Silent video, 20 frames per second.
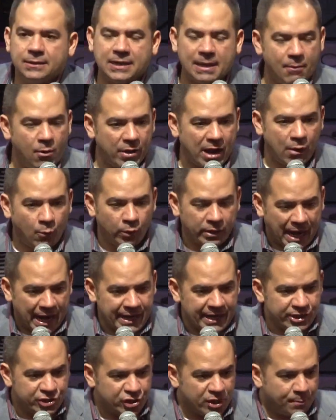on, I, want, I
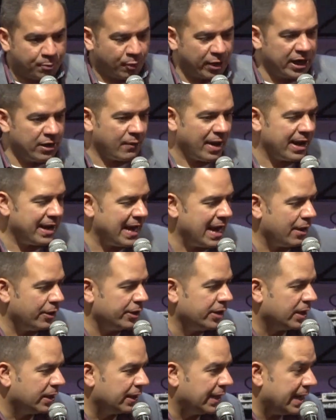need you to pray right now,
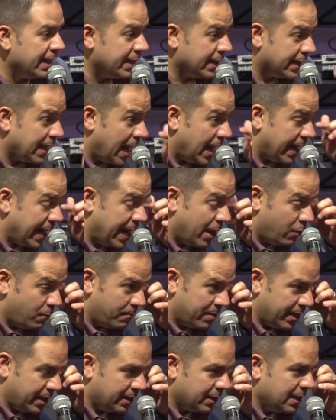young lady. God, help
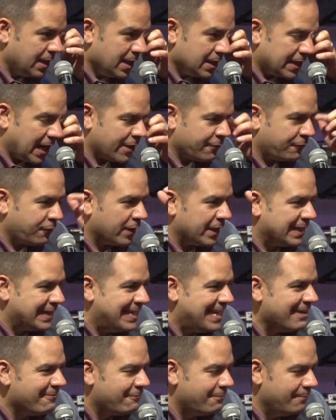me. God,
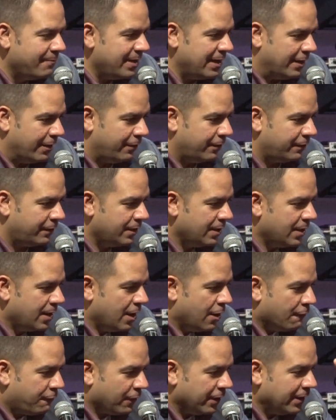forgive me
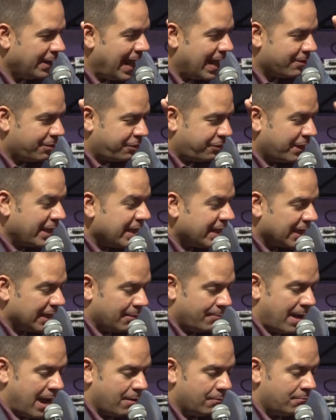for not thinking
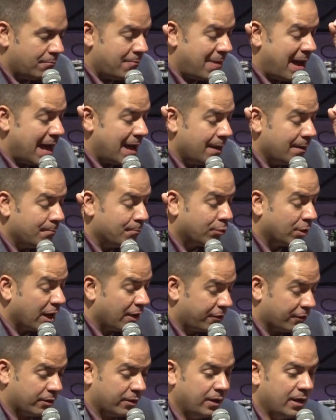about my
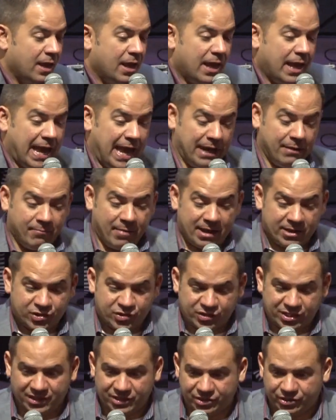brother and my
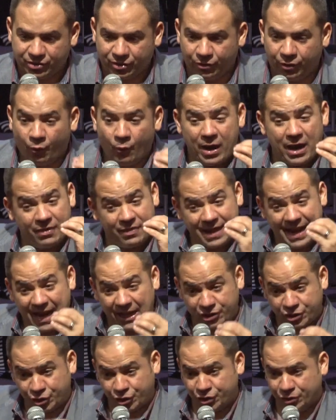sister the way that I
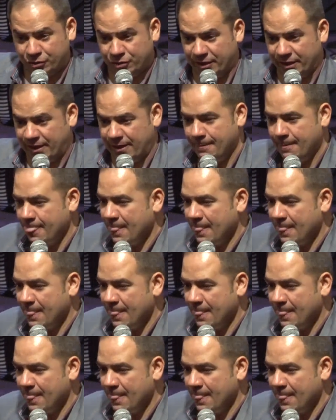should.